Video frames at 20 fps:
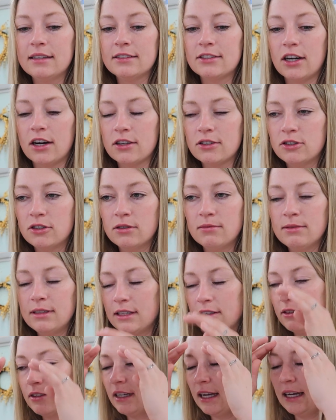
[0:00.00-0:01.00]
talked to him the
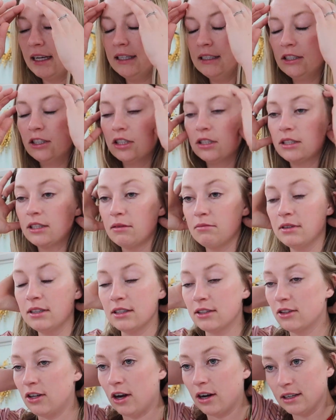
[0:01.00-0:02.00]
other day. He just sent me
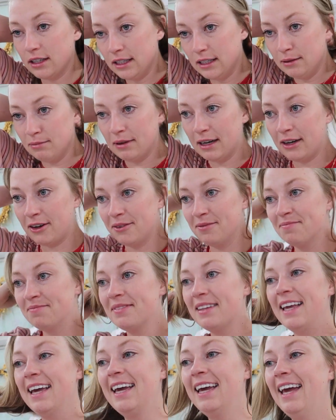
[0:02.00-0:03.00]
a long email
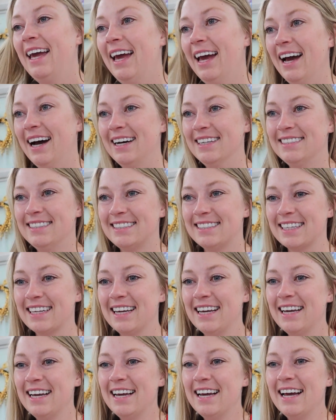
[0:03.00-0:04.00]
and
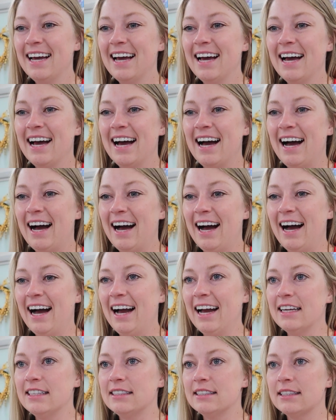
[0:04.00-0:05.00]

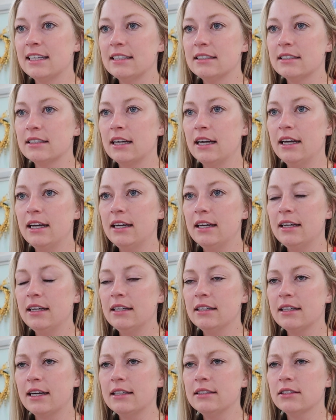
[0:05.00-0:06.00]
I sent
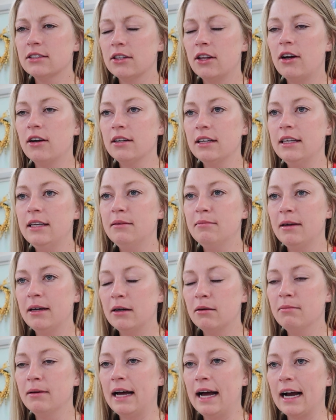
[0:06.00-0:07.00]
a nice long
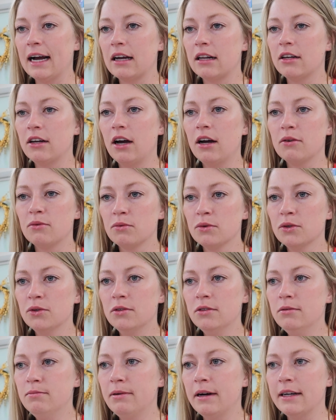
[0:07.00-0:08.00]
email back. Not
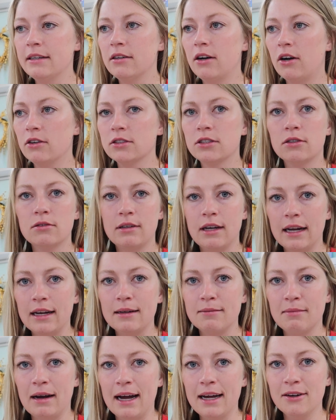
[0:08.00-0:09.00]
rude, but also
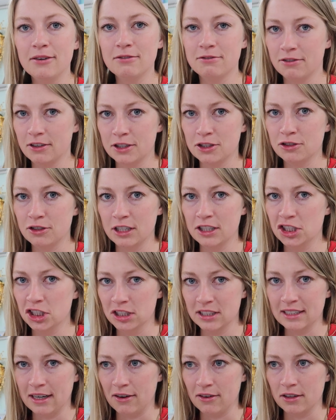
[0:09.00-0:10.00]
getting my own
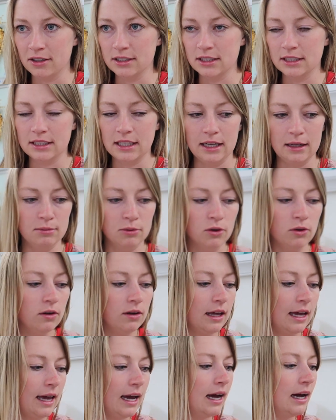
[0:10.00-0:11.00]
frustrations out on the table,
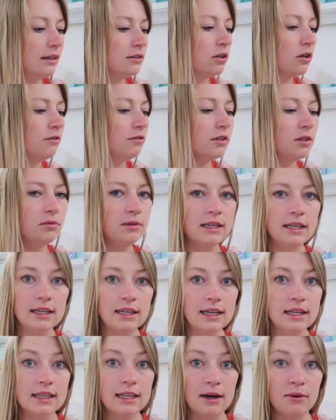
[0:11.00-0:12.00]
and hopefully we can
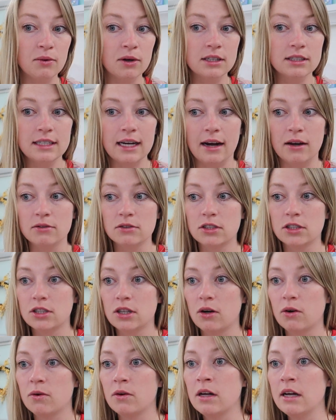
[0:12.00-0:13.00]
get that worked out.
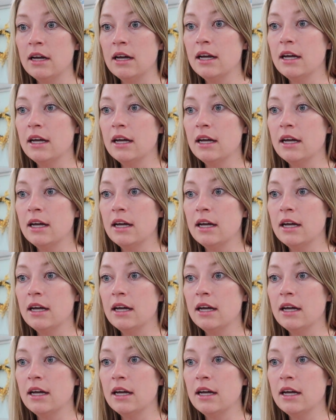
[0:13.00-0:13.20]
So